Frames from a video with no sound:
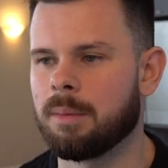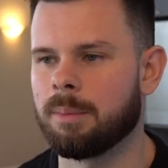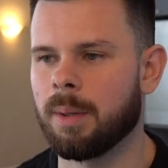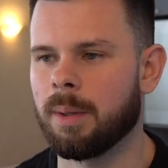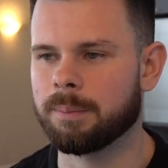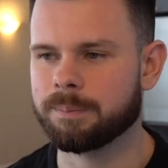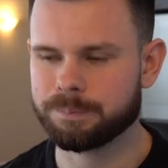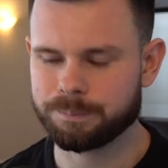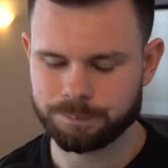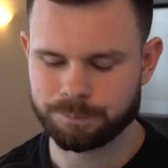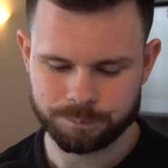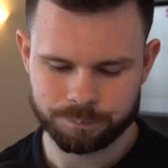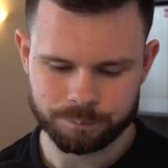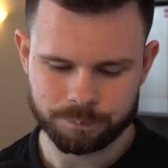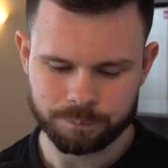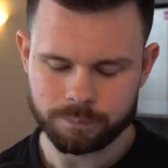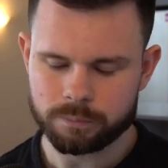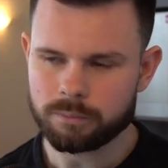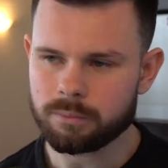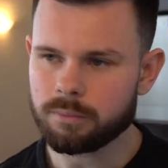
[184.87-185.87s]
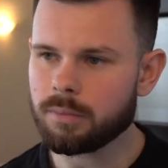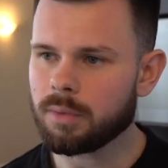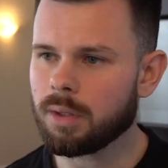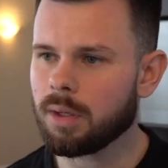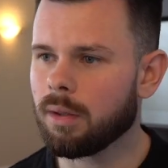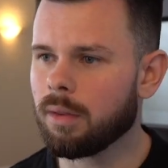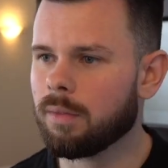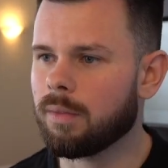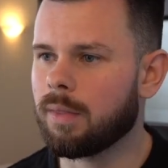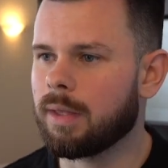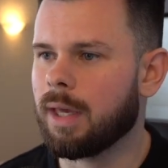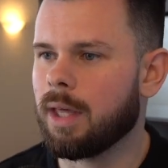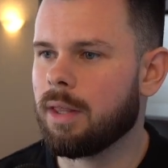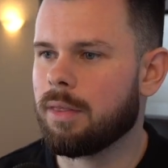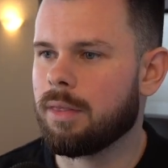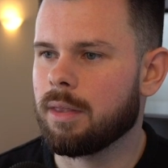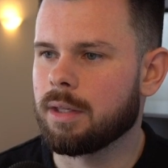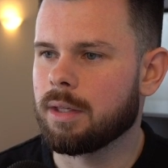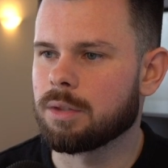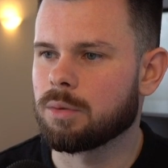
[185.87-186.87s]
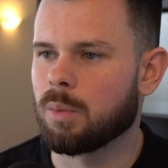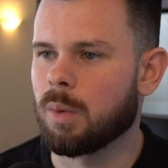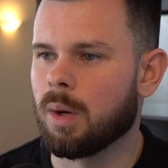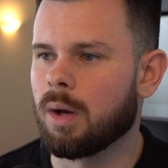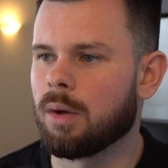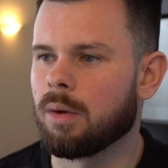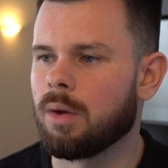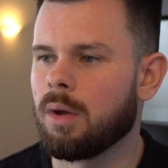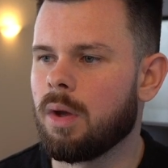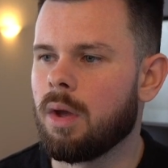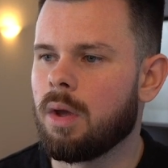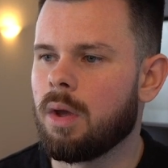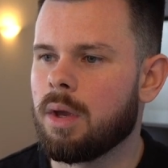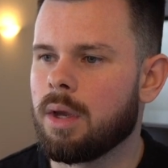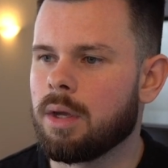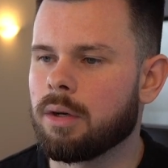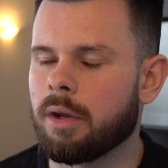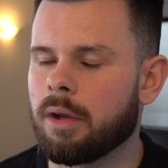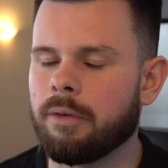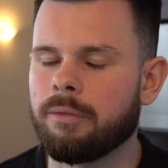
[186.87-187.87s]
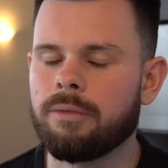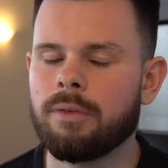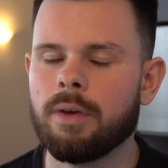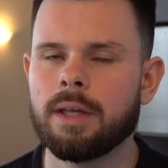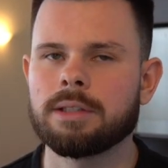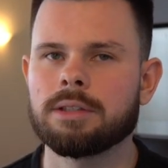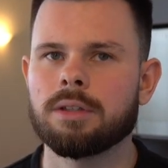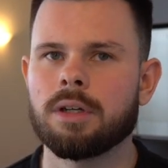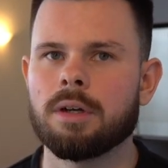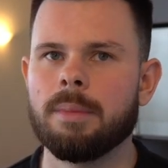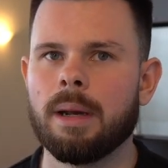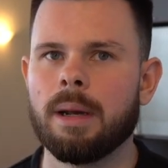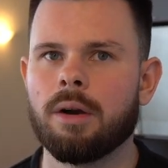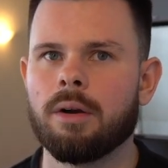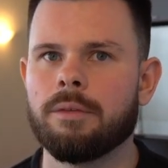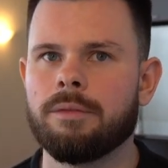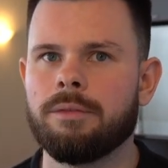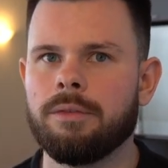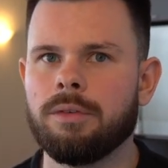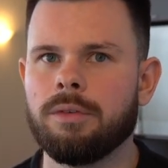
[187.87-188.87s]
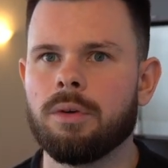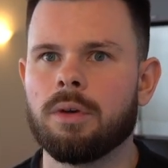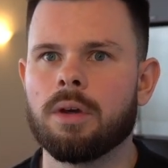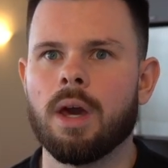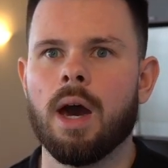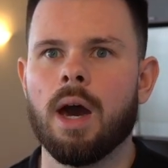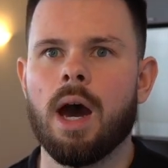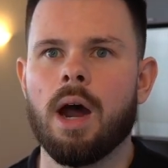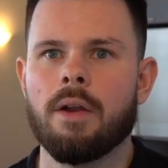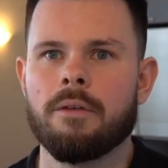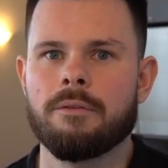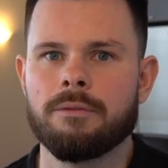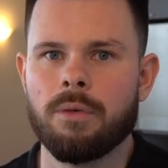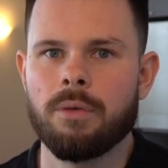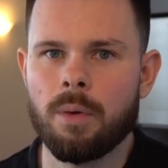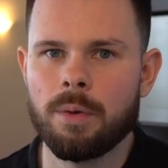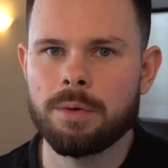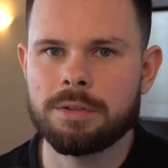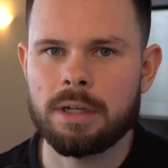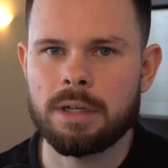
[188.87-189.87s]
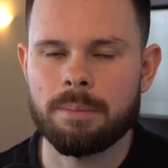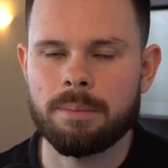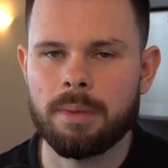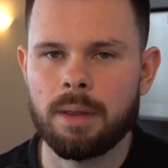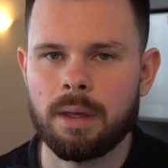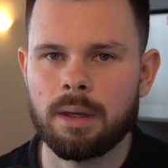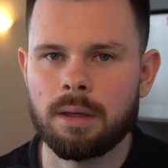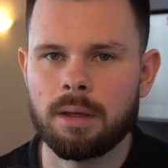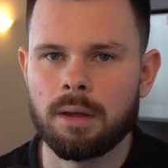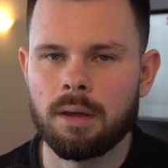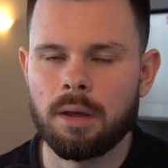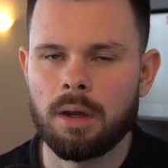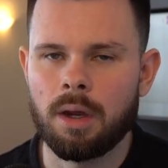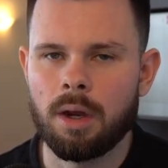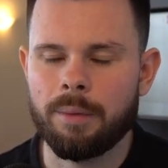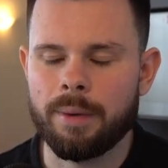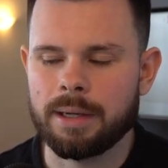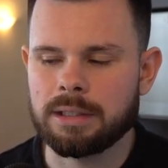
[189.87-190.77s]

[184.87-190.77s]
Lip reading: But the key thing as well, if it's not a matter if you can't afford something, right?